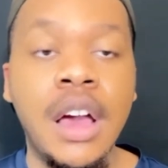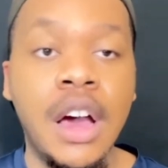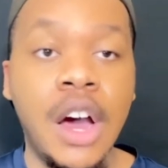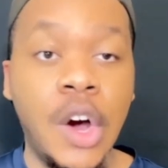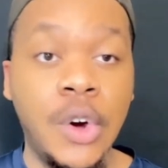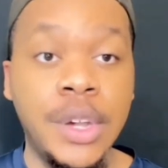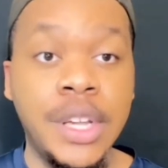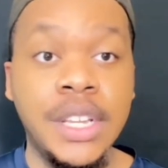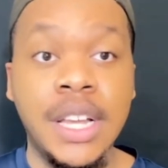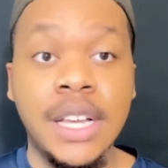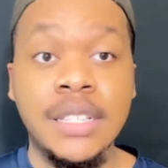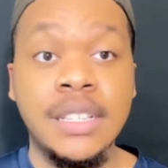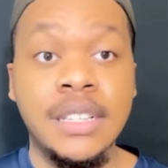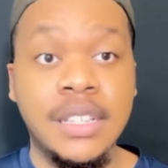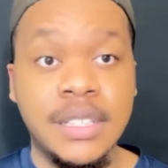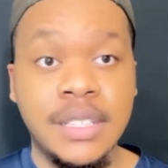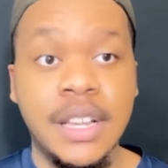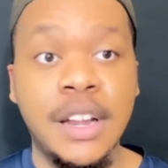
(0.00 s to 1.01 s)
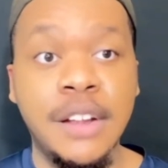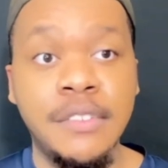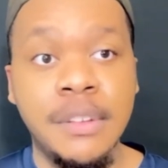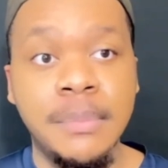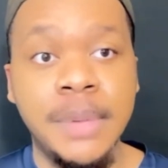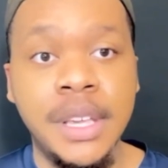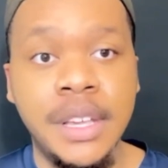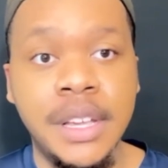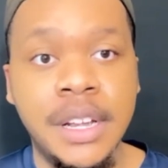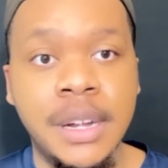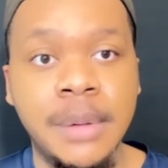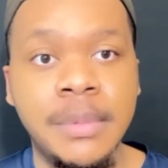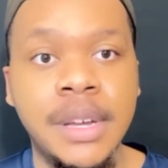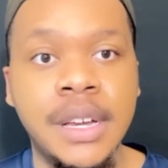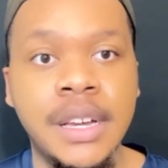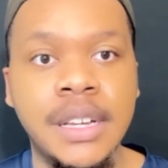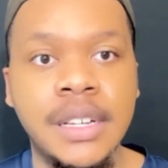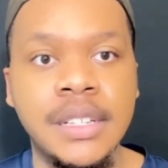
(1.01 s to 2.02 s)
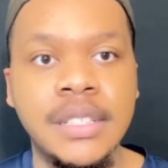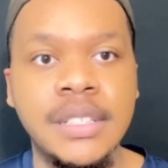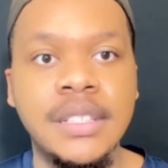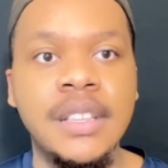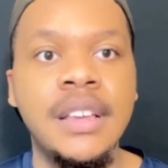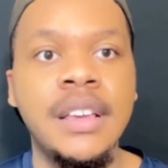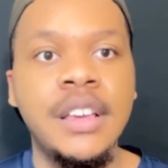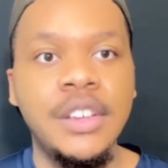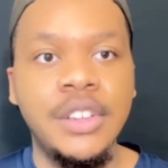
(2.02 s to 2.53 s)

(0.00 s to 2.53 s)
oh, he doesn't deserve to be here because,